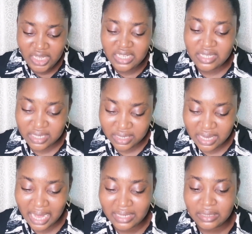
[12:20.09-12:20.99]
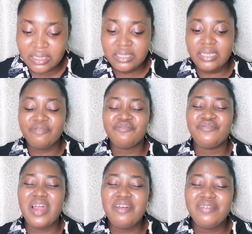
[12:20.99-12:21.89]
easy, and it is
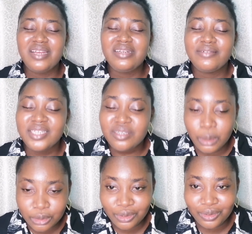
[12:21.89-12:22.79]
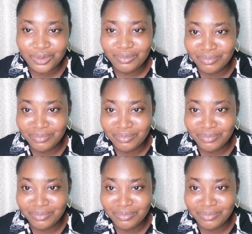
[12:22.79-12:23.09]
a very, very great honor